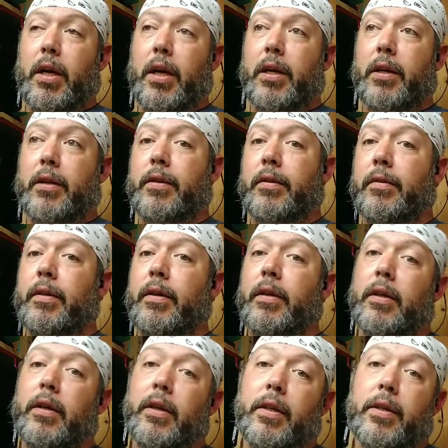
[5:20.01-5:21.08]
and
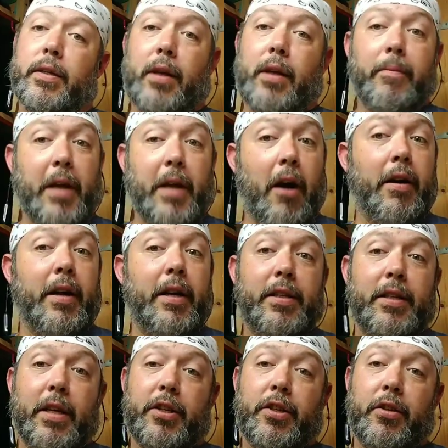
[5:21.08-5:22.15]
some
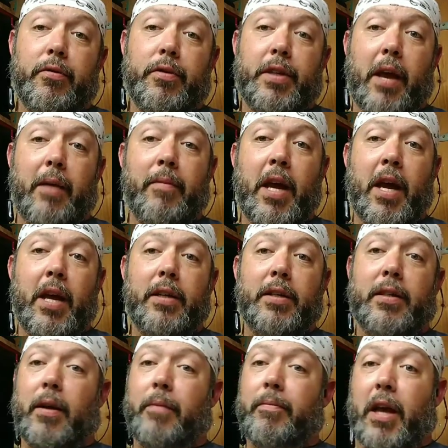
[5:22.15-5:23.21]
counties issue same
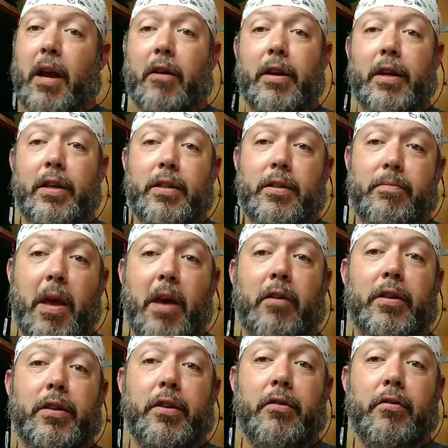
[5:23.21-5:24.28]
day, some counties
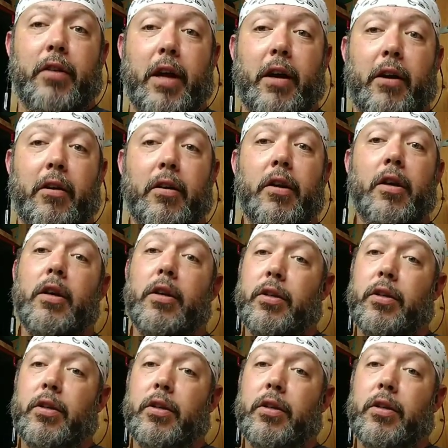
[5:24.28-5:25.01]
mail it to you later.